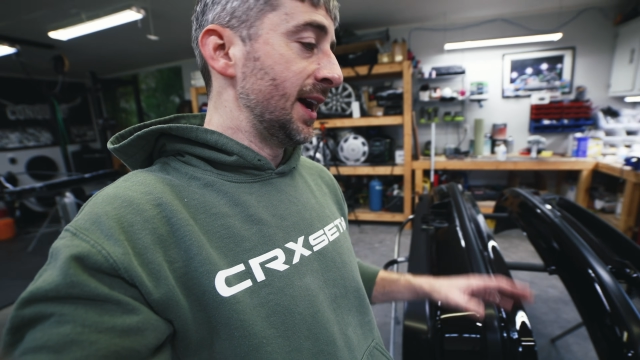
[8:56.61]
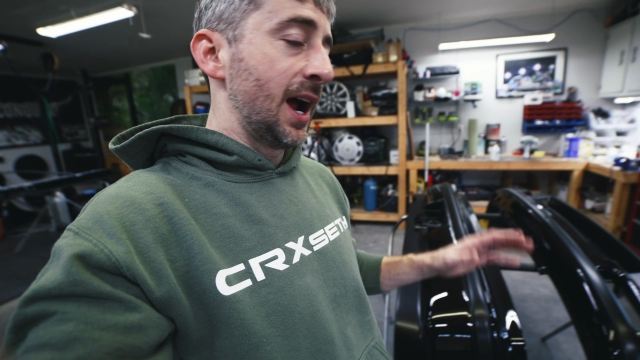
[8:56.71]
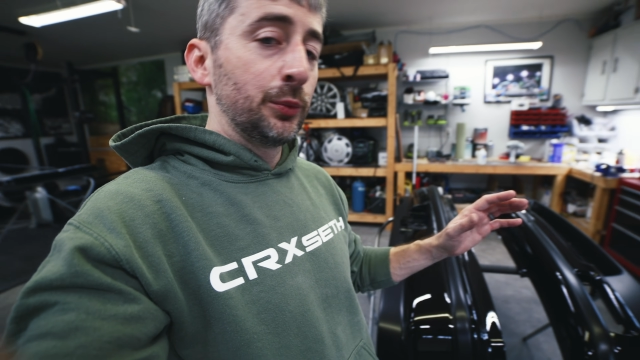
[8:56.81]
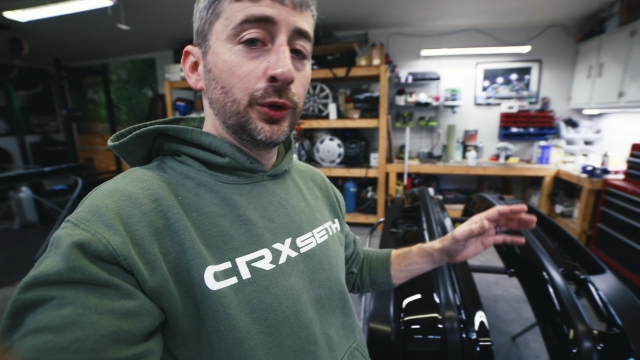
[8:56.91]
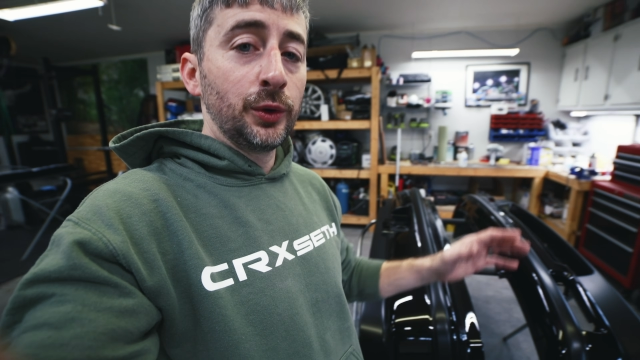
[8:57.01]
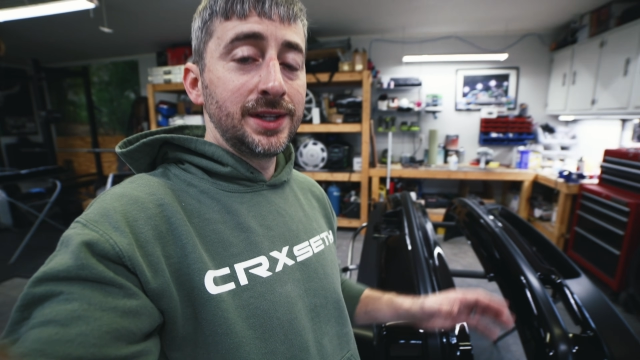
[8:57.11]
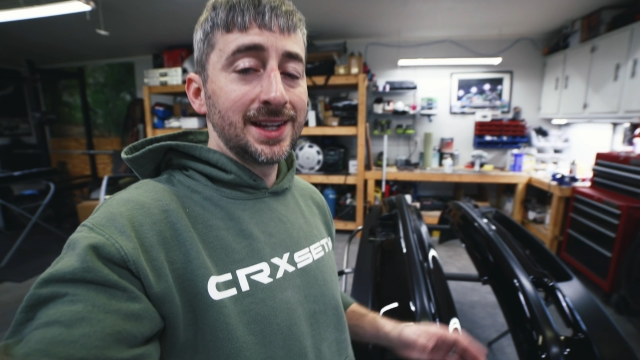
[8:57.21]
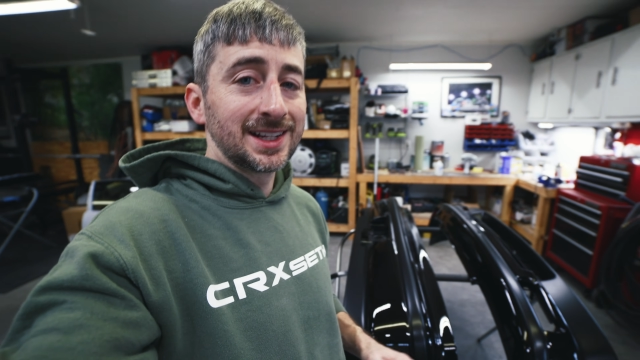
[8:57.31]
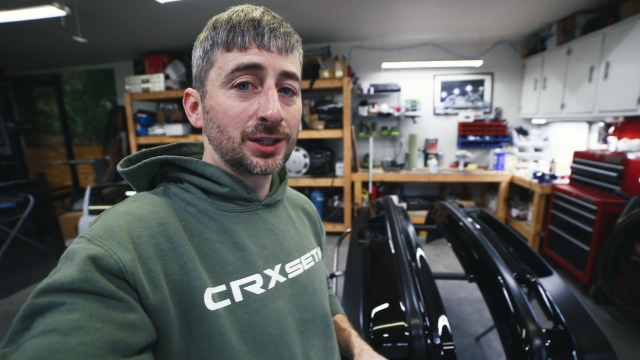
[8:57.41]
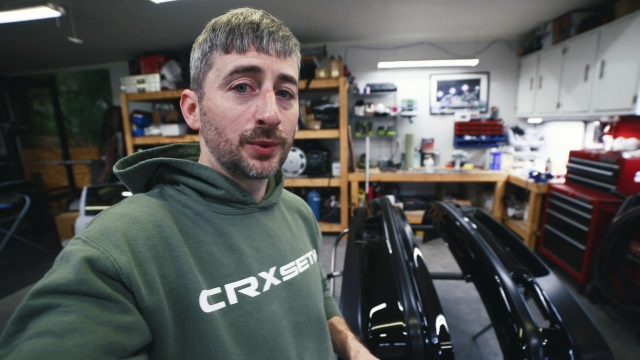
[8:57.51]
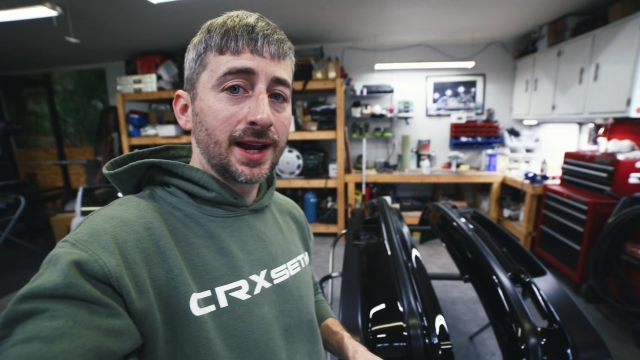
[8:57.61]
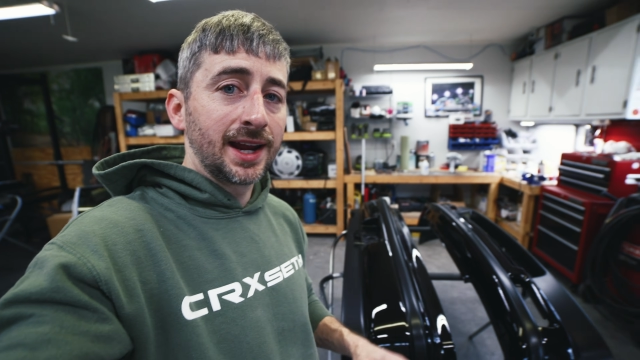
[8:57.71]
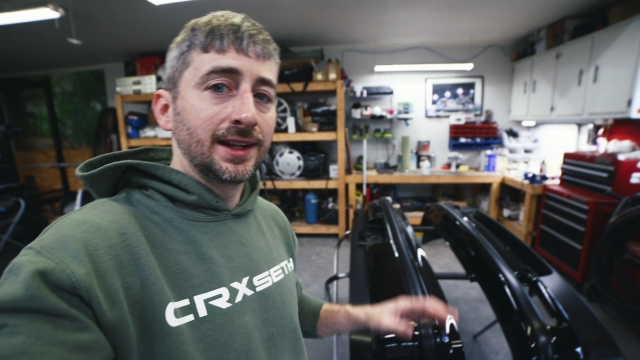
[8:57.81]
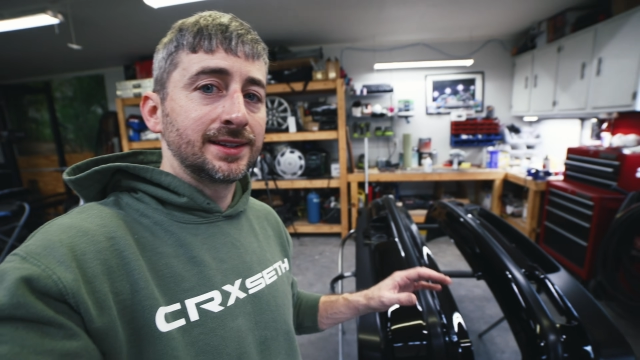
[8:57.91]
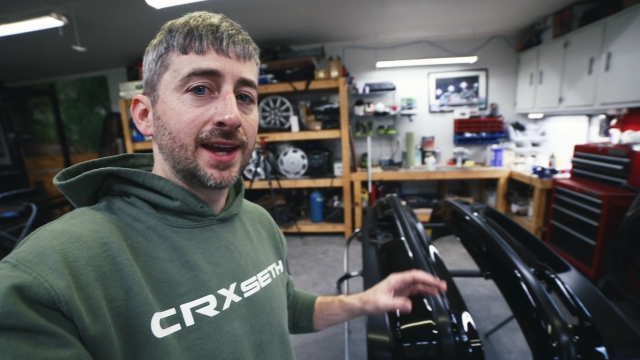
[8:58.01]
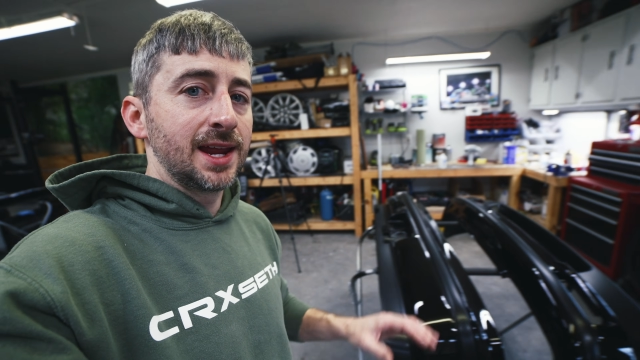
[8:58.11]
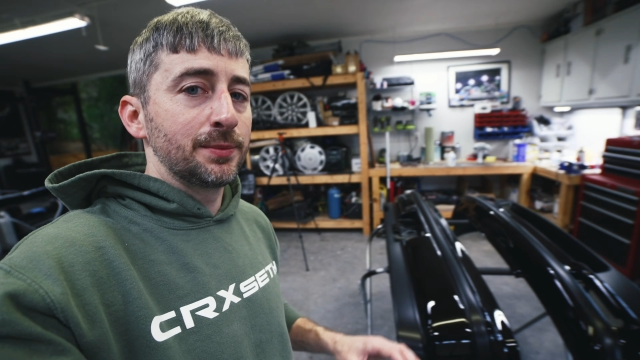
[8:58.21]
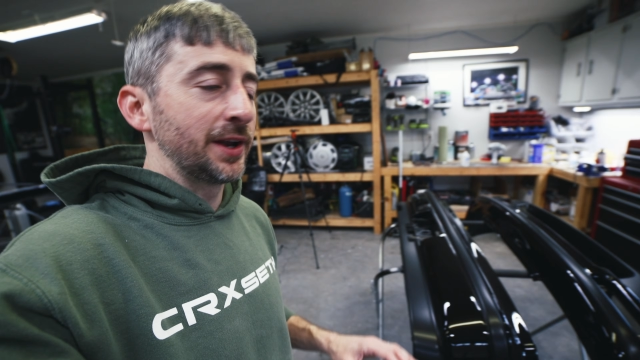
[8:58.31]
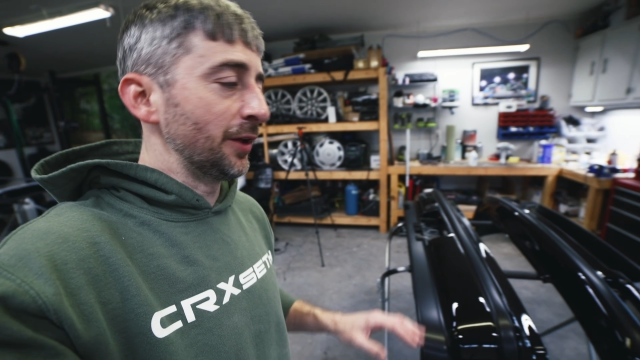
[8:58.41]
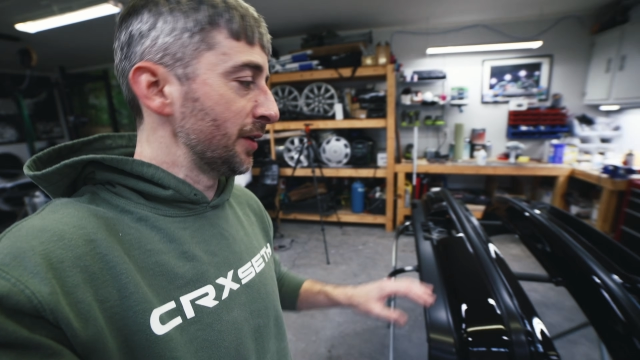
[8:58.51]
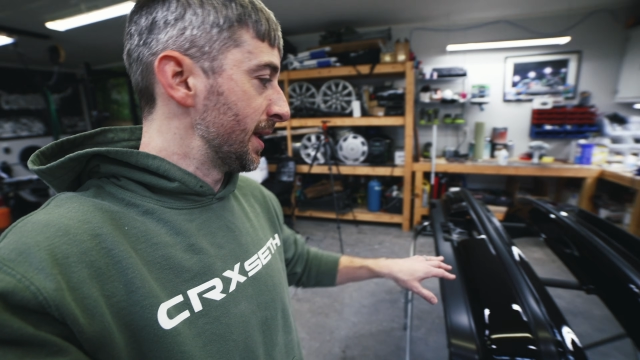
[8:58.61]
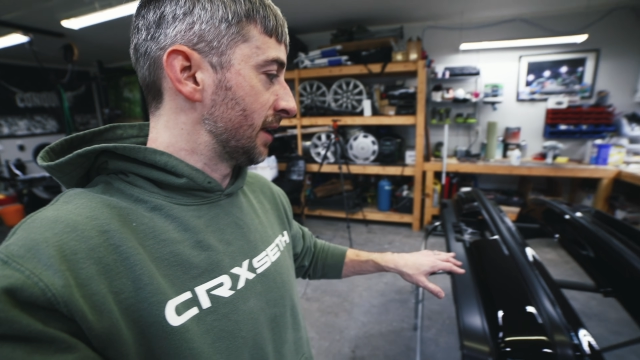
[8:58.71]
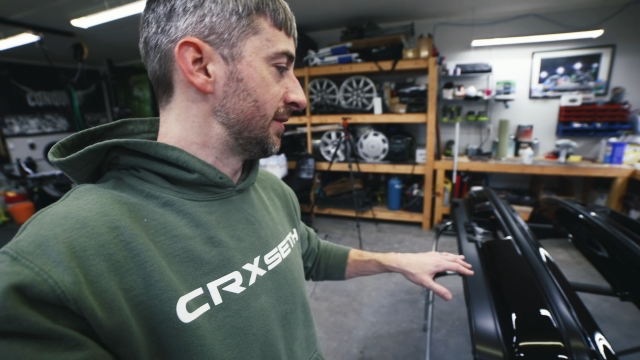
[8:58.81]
I really didn't get the right kind of tape. I know they make